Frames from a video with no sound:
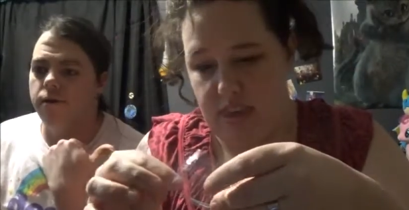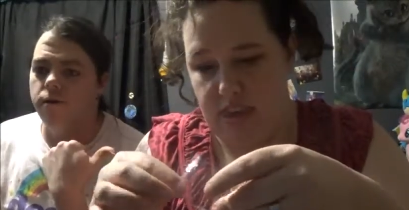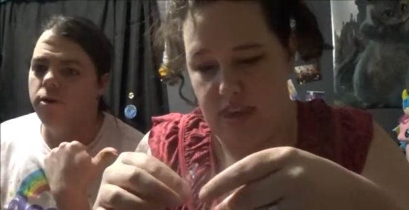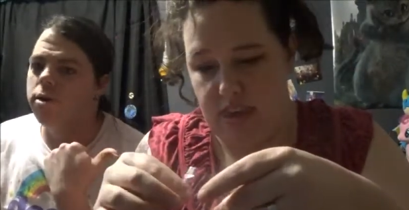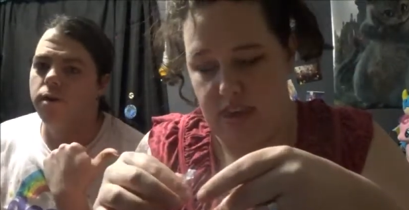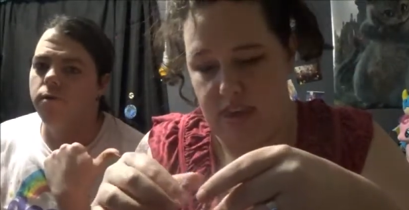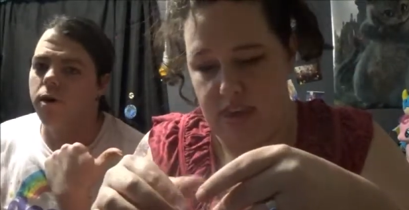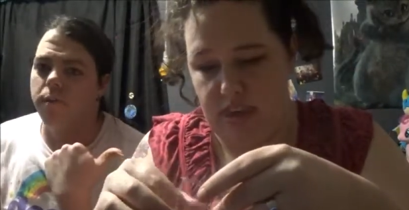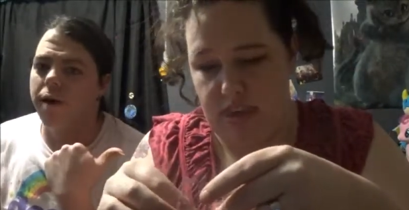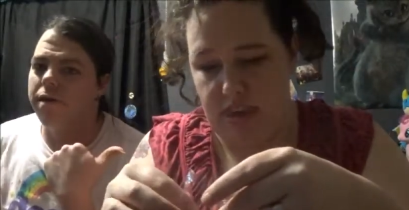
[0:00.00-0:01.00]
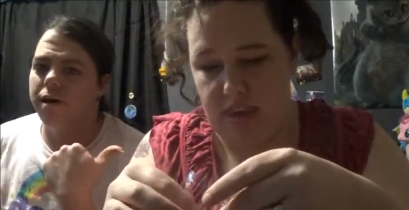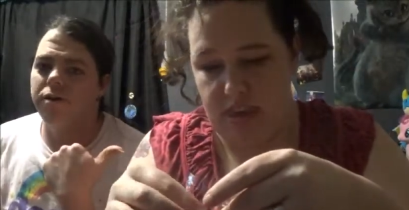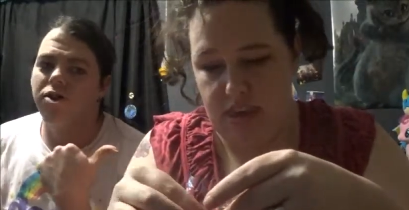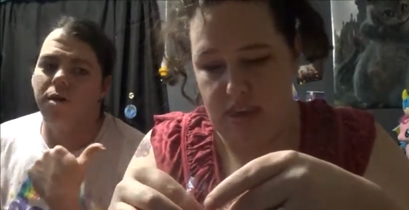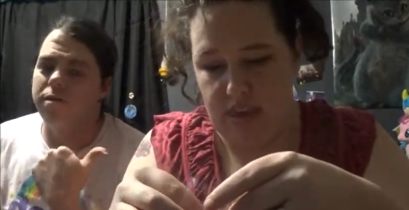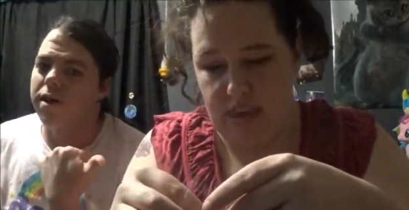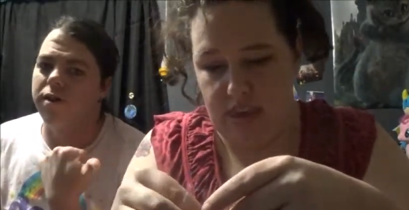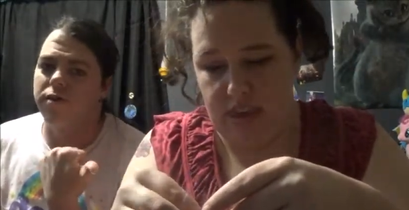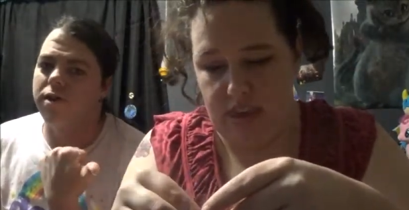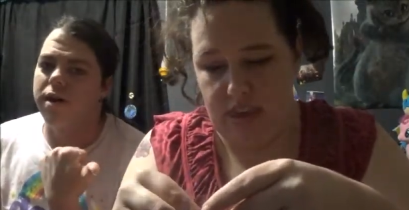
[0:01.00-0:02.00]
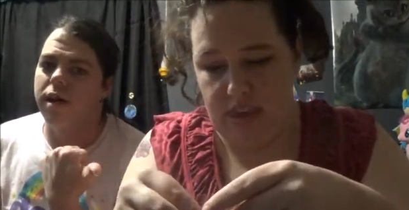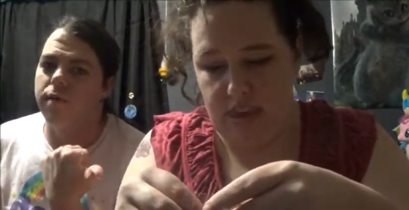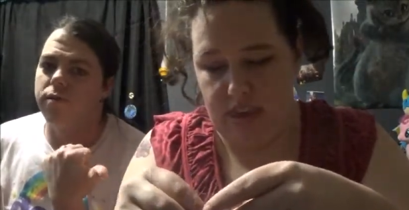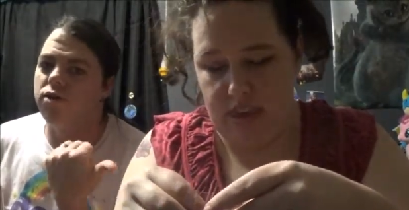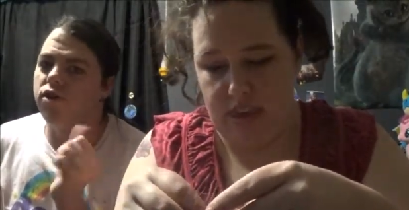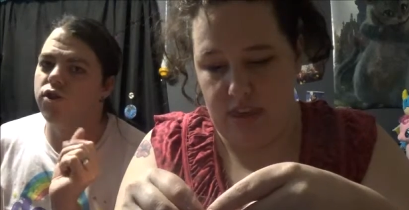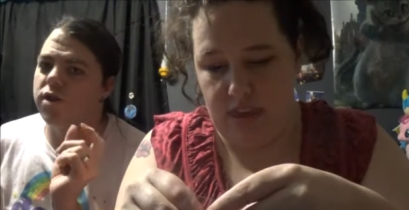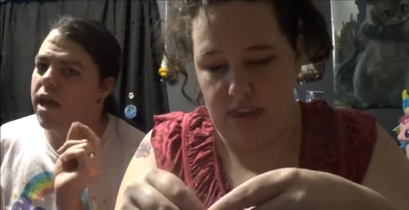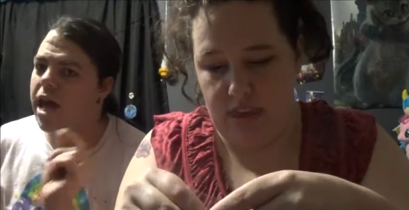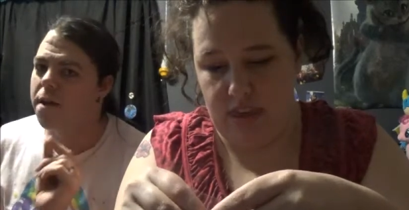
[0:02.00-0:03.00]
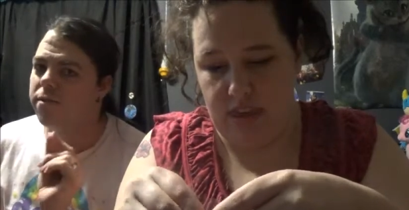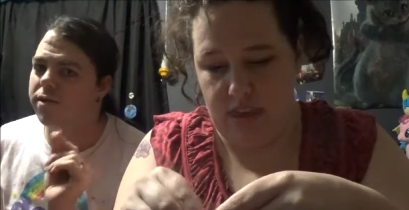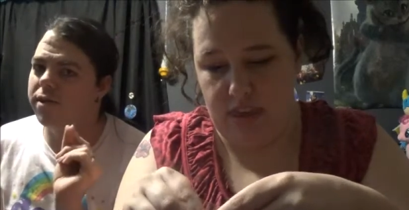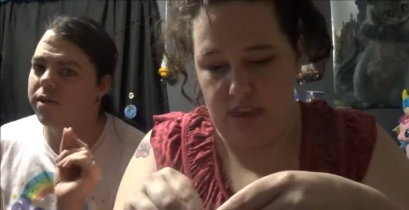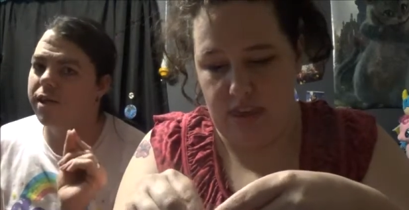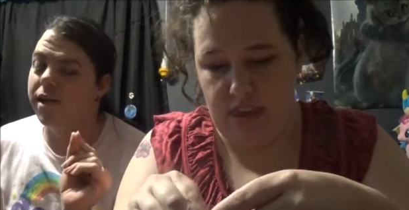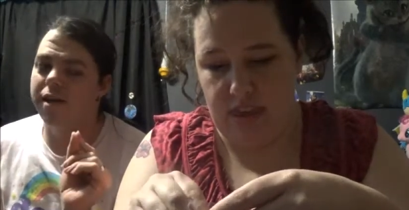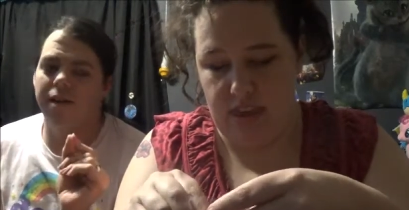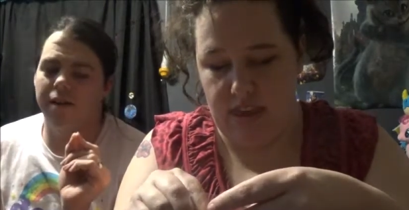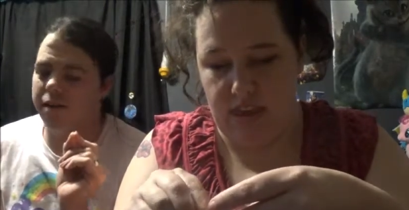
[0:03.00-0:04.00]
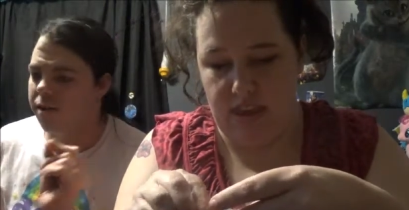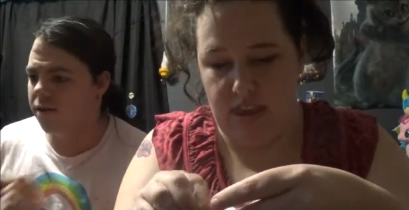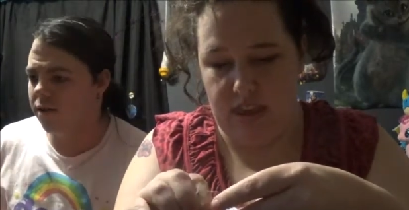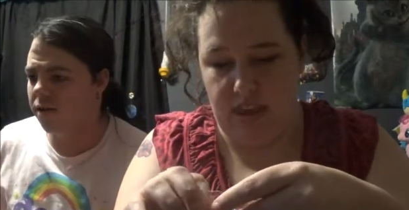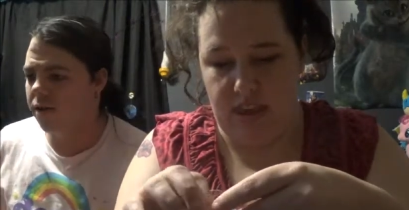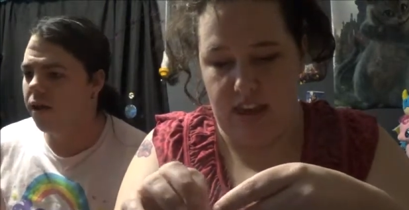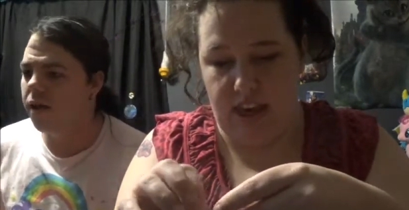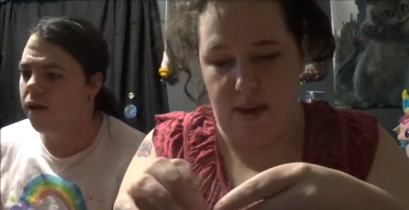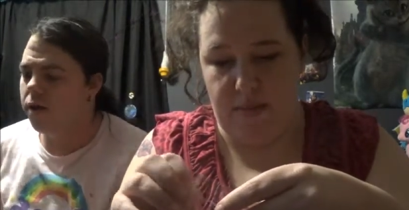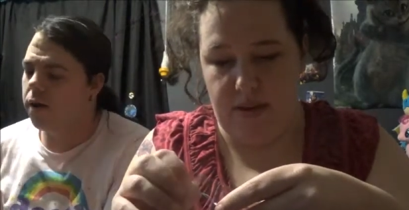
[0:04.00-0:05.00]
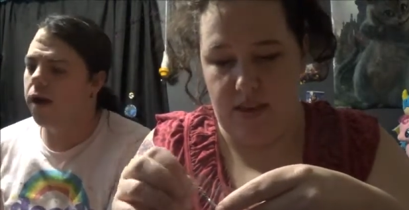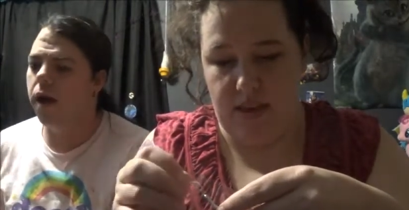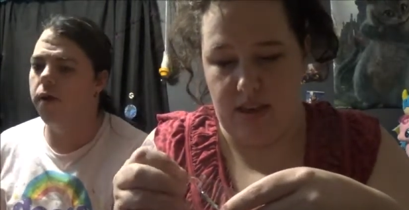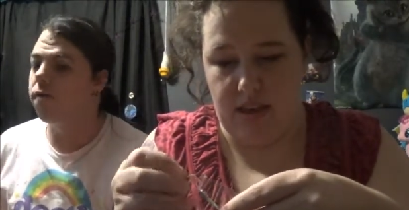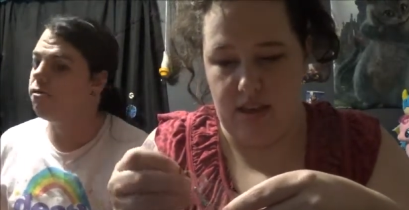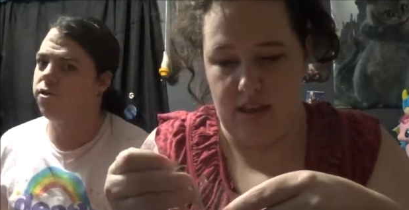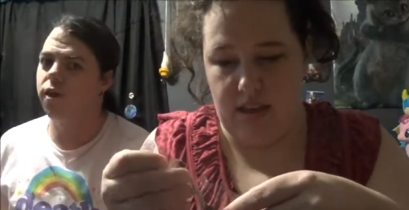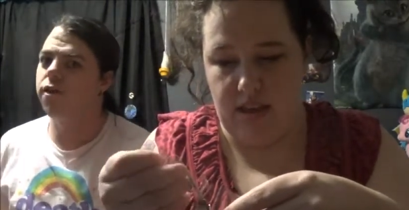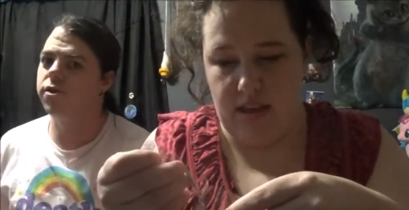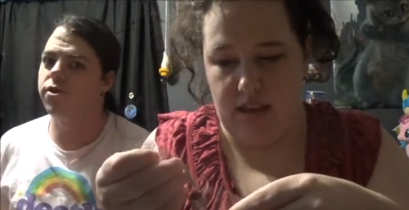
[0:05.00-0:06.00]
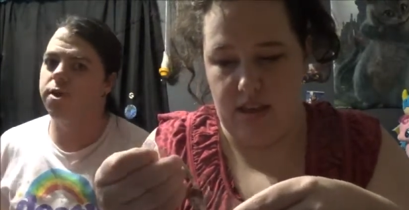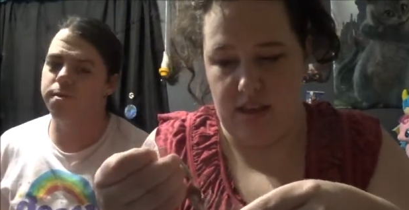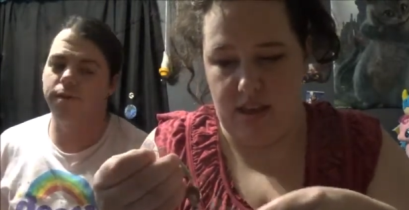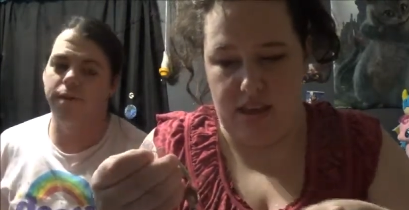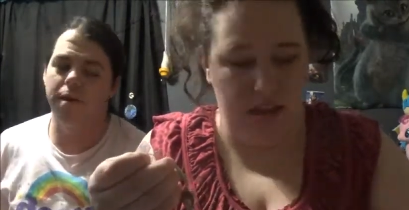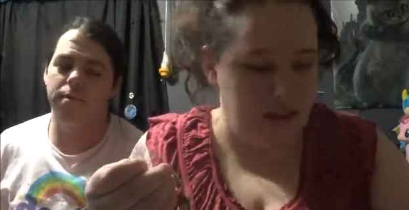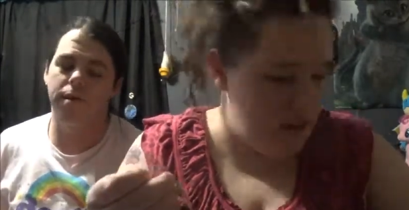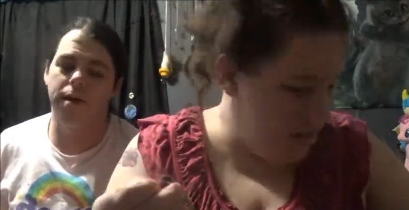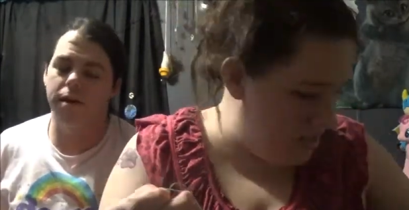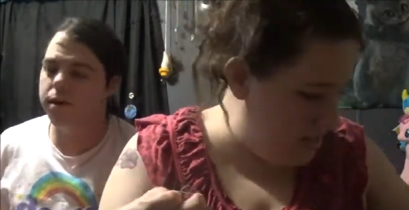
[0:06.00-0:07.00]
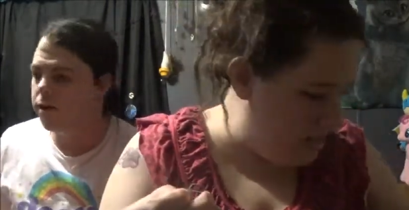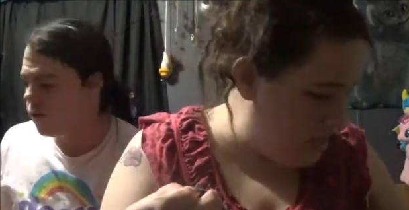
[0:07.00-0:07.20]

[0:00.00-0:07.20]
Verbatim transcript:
Speaker 1: You could have walked by that charm a thousand times and she just happened to see it. Yeah. It, it was the only charm on the table like it.